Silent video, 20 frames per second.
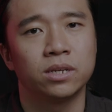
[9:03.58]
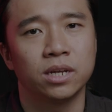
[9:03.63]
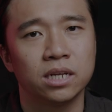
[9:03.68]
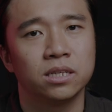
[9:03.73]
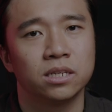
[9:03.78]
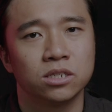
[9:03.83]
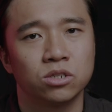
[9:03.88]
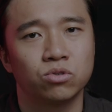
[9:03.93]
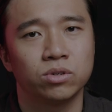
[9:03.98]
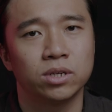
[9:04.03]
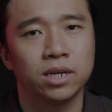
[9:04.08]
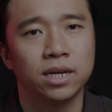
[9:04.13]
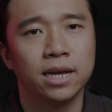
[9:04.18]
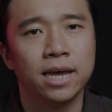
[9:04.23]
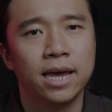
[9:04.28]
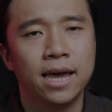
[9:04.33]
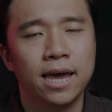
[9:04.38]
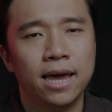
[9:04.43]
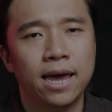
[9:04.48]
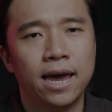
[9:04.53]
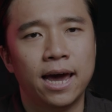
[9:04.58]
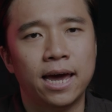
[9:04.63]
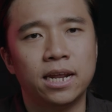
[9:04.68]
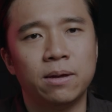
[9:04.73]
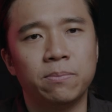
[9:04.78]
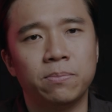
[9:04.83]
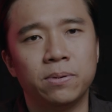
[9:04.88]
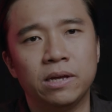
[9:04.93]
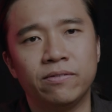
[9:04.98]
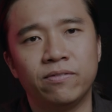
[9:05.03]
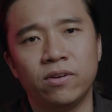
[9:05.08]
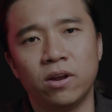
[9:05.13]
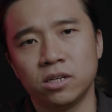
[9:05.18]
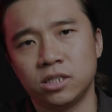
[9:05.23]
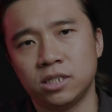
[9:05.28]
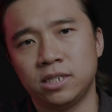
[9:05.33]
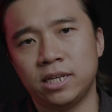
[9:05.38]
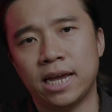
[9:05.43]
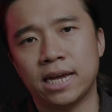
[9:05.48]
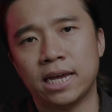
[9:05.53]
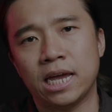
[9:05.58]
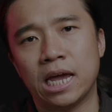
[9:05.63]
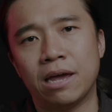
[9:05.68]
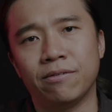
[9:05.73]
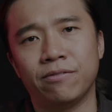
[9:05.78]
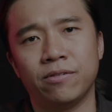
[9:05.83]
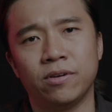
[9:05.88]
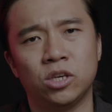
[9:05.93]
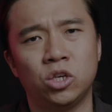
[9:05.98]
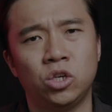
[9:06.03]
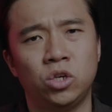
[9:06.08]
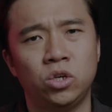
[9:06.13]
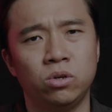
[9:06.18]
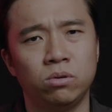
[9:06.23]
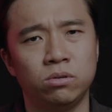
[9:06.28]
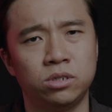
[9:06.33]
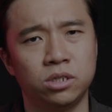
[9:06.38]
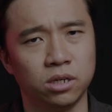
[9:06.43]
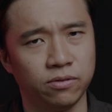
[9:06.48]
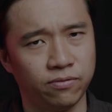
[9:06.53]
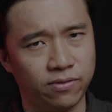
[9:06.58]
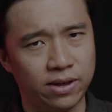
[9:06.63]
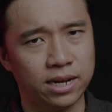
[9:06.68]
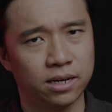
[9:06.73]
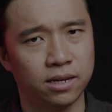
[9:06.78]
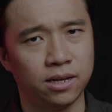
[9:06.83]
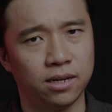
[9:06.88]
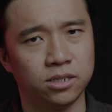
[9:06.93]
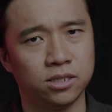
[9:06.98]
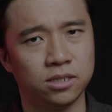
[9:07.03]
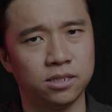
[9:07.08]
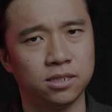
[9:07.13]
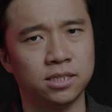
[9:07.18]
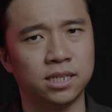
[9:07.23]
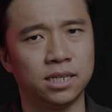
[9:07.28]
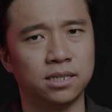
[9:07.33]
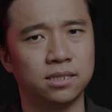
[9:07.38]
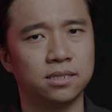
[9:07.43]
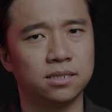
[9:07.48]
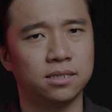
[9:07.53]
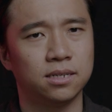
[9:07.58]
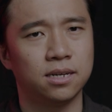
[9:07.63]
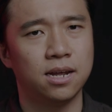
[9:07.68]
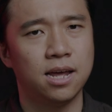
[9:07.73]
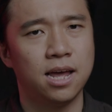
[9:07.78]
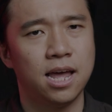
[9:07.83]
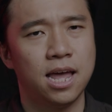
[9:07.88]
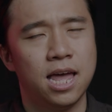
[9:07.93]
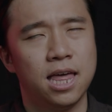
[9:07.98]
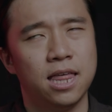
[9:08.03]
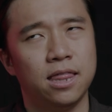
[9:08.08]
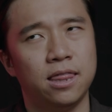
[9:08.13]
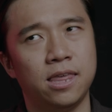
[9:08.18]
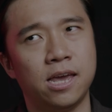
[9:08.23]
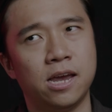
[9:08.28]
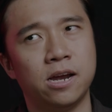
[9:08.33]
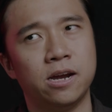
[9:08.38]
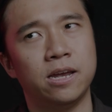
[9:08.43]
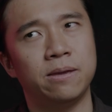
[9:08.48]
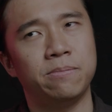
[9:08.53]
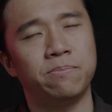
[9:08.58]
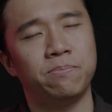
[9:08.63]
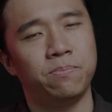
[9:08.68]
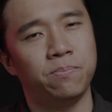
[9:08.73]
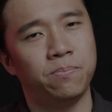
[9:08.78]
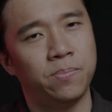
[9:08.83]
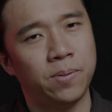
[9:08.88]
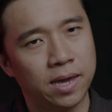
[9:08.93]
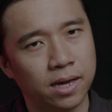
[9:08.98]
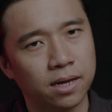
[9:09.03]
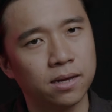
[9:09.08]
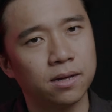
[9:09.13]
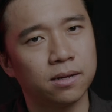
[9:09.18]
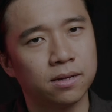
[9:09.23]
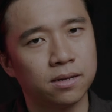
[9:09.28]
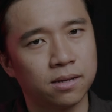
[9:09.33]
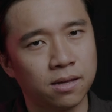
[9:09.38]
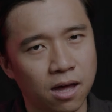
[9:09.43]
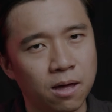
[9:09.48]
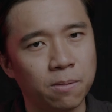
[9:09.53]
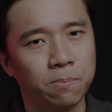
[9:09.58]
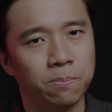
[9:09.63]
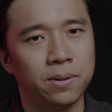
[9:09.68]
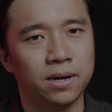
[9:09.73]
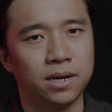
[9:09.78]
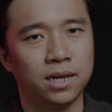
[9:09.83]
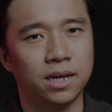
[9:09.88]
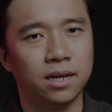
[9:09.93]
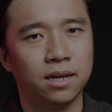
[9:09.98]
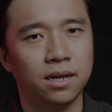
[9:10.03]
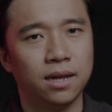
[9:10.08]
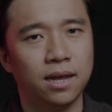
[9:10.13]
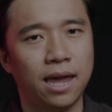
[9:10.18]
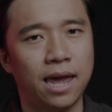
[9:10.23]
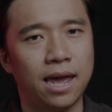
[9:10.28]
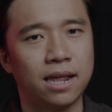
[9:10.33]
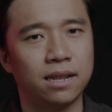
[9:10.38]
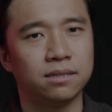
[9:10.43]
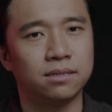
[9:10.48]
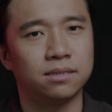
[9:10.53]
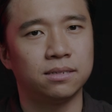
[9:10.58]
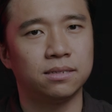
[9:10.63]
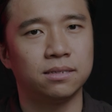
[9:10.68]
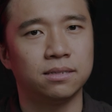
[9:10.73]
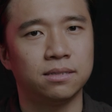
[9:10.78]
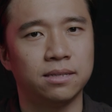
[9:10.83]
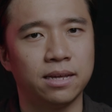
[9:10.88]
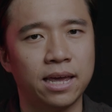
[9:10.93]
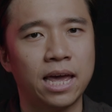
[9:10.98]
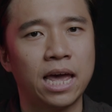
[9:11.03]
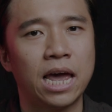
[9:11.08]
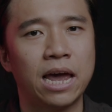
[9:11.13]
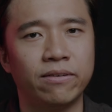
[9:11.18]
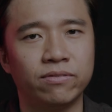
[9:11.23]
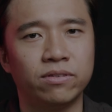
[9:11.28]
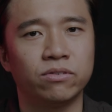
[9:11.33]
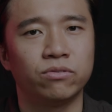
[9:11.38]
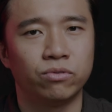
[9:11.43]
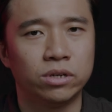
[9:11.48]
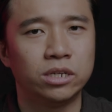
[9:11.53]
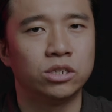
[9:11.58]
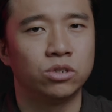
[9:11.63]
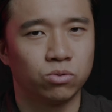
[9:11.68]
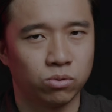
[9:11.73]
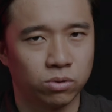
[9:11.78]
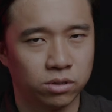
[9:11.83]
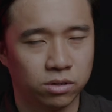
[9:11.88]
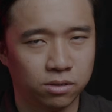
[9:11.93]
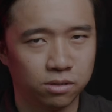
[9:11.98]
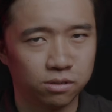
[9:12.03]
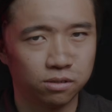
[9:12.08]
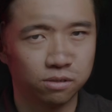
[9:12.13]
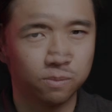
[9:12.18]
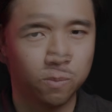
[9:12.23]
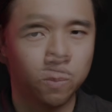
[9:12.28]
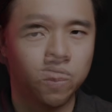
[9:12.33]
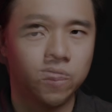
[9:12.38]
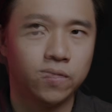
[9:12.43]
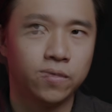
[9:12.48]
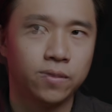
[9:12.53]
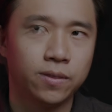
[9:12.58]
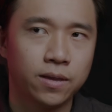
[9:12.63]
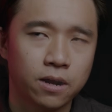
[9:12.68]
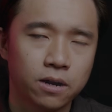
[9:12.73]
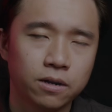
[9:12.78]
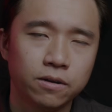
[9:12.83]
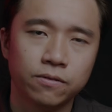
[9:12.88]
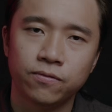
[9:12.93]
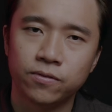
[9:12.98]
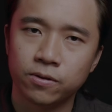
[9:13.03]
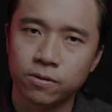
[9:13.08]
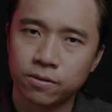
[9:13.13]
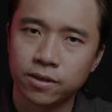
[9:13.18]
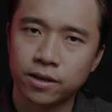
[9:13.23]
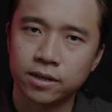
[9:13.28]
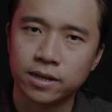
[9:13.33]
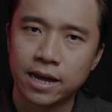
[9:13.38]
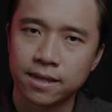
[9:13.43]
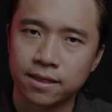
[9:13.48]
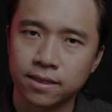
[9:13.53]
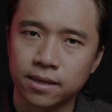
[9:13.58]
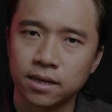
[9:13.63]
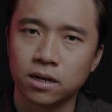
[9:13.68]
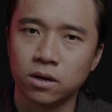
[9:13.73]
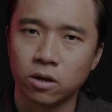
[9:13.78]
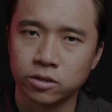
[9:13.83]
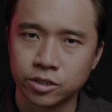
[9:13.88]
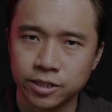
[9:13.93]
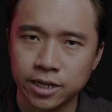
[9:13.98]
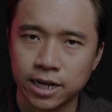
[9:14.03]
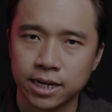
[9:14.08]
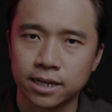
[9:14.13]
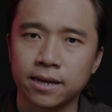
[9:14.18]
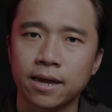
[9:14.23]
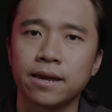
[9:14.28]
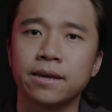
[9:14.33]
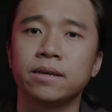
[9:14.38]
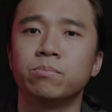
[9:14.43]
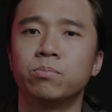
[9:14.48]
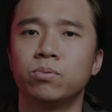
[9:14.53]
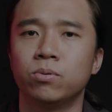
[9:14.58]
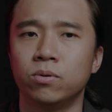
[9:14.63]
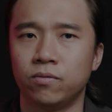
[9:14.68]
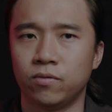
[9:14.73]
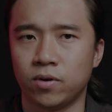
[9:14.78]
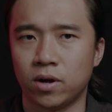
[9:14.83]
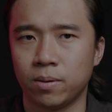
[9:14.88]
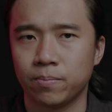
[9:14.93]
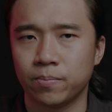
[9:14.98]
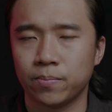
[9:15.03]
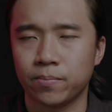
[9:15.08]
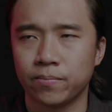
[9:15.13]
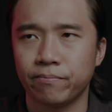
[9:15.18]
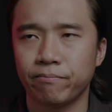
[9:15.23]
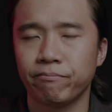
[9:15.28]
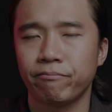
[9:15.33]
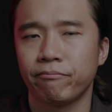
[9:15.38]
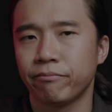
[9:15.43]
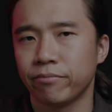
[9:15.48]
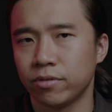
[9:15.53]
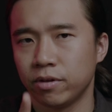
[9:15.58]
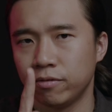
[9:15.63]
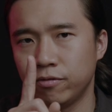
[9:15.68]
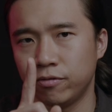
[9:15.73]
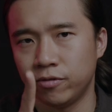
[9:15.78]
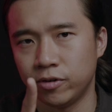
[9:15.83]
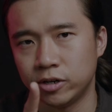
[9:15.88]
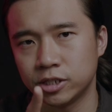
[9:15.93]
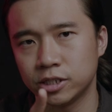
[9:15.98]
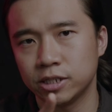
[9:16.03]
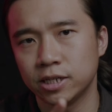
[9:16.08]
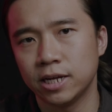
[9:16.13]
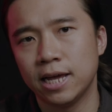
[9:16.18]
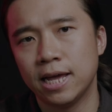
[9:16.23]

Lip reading: industry, and I believe Logitech have a huge advantage since they're a big company and they have the resources. There are a few things I think Logitech can improve on. First,